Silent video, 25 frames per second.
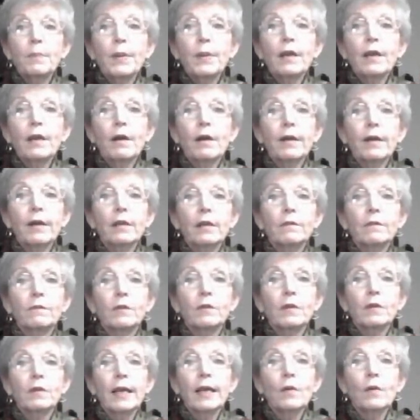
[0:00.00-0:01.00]
PR
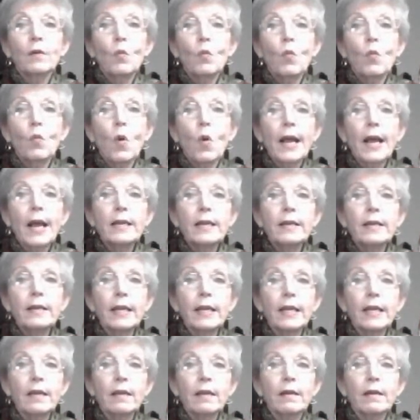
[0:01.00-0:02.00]
interval and a
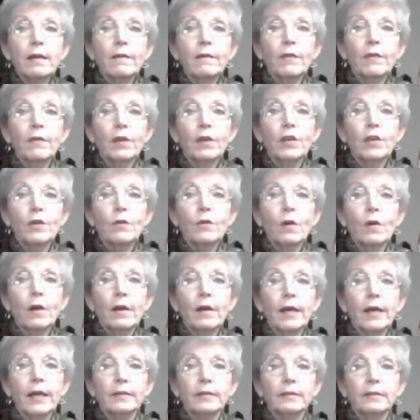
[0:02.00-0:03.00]
widening of the
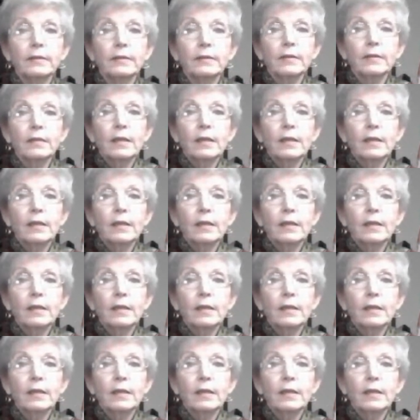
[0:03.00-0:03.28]
QRS.